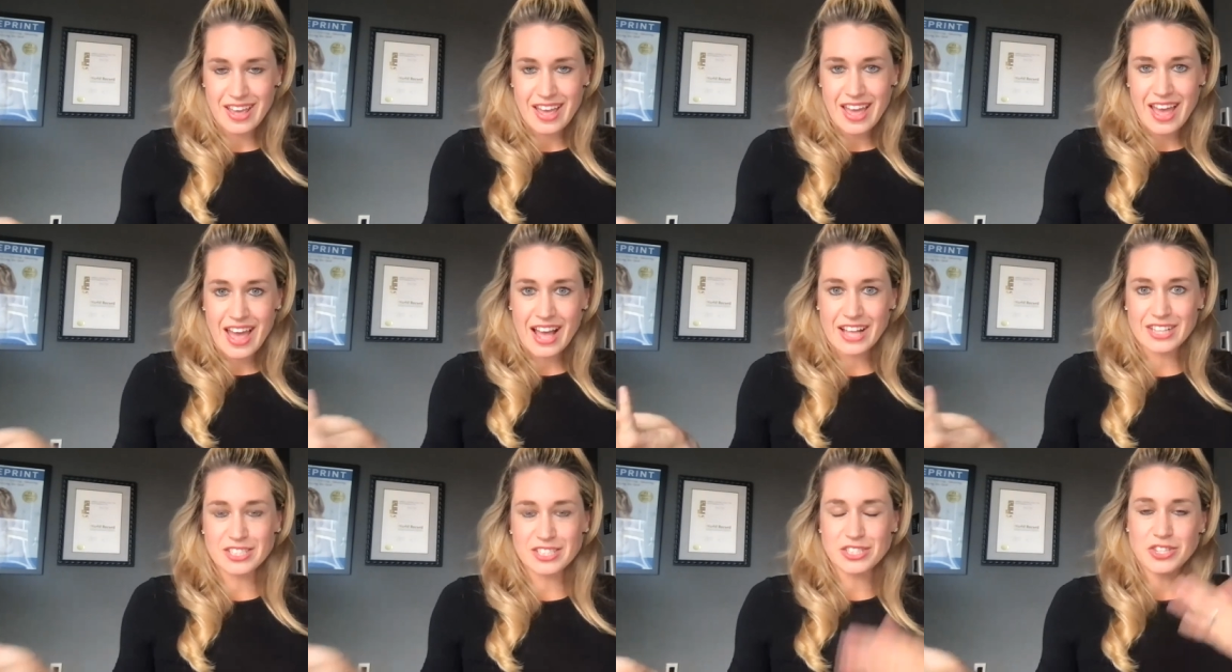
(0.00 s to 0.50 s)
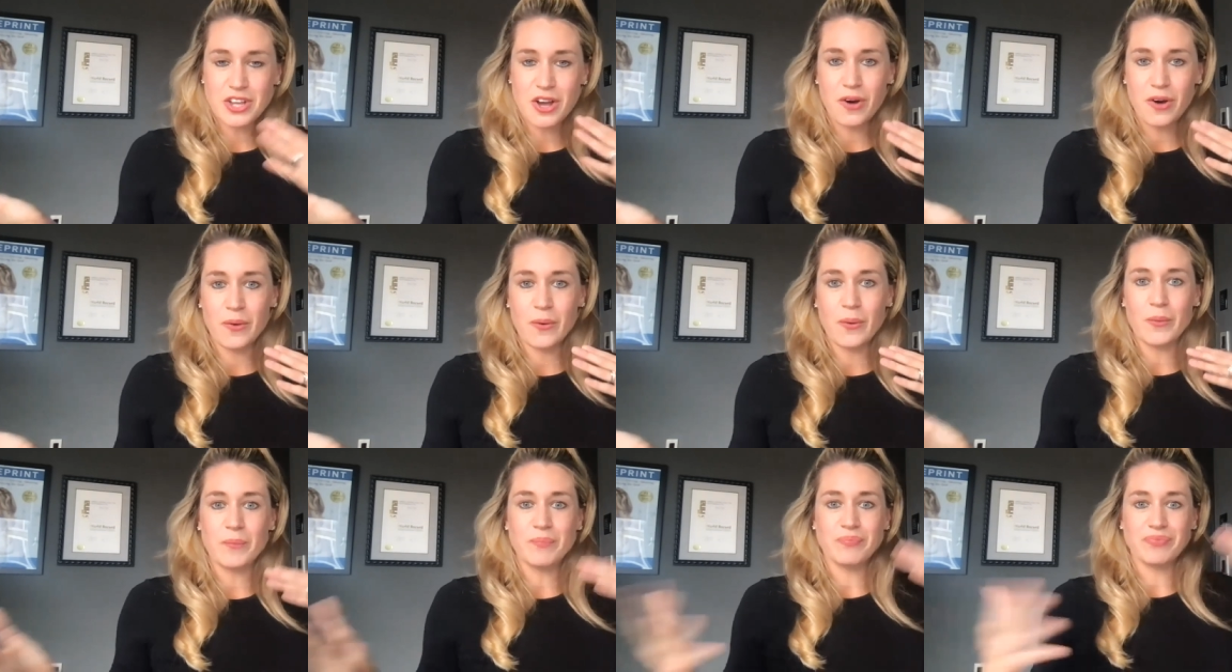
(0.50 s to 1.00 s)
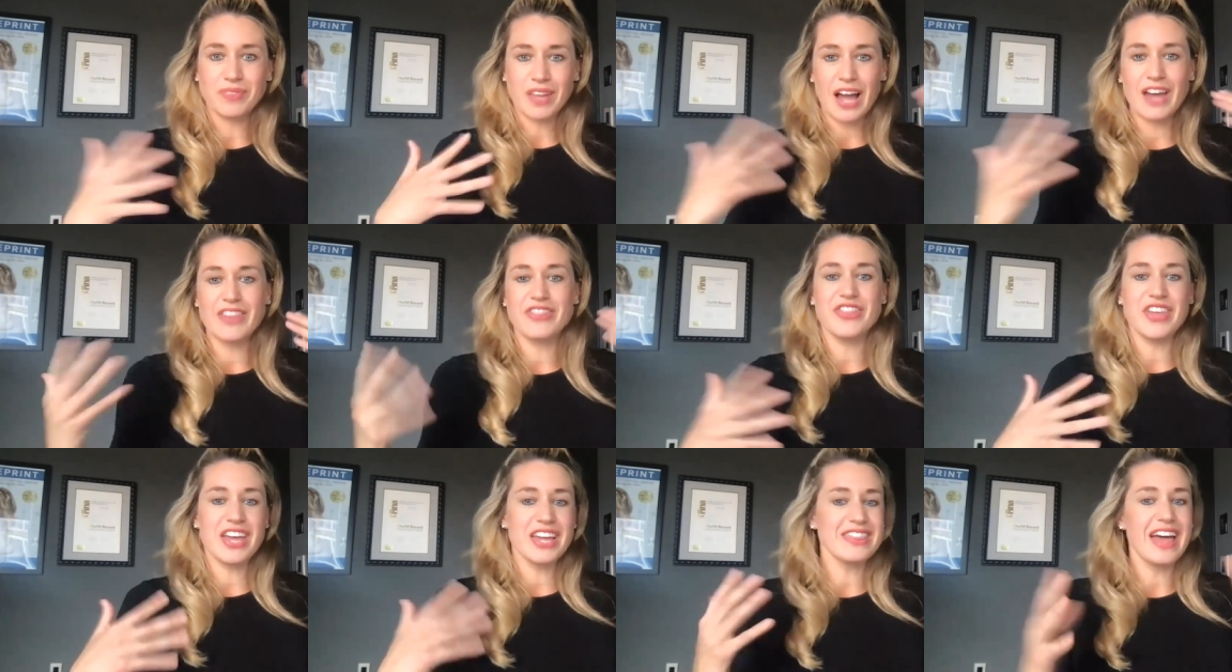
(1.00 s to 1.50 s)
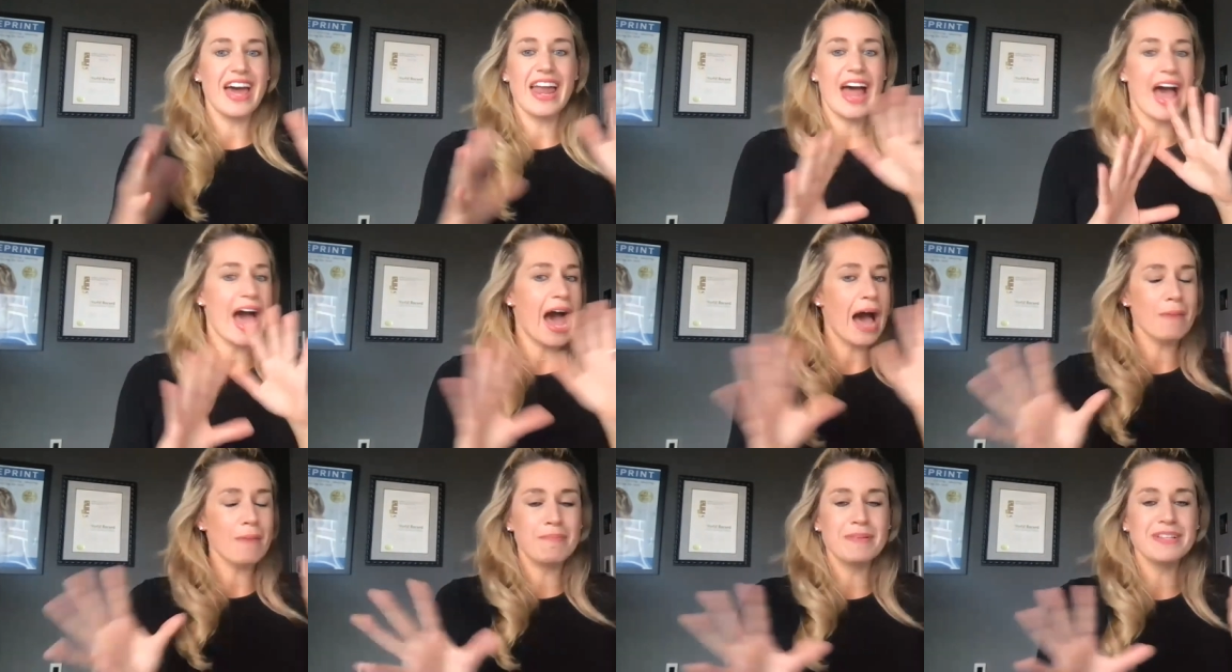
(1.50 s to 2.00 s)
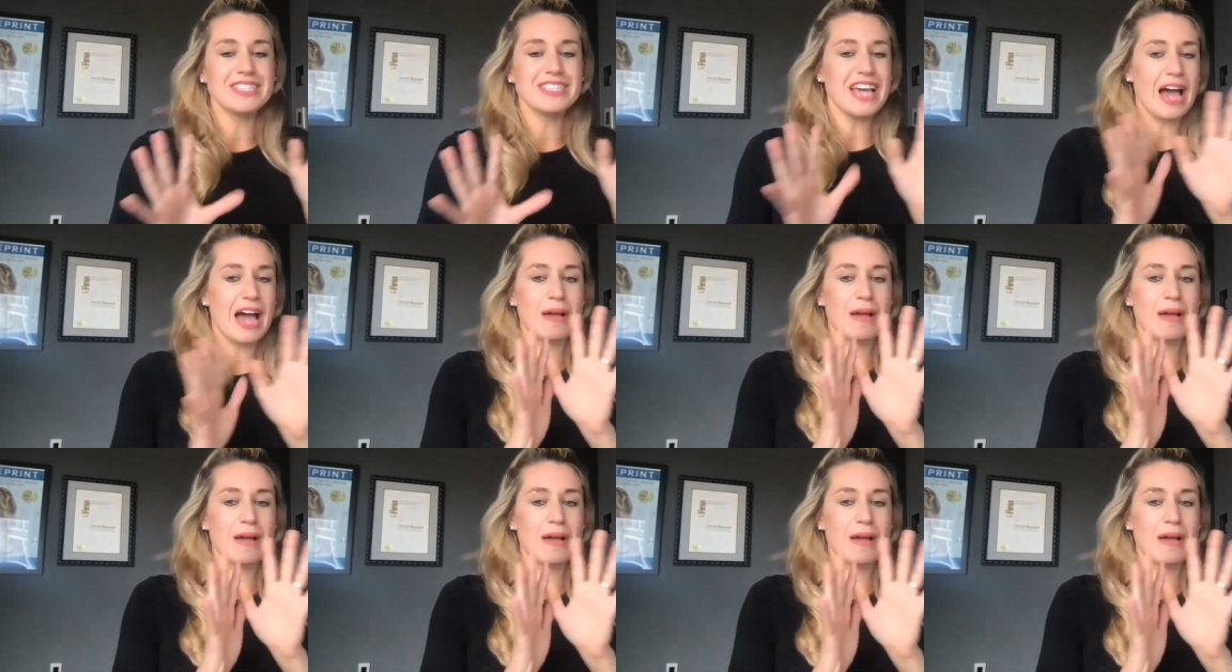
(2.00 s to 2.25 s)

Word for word: Yeah. And so I think that happens.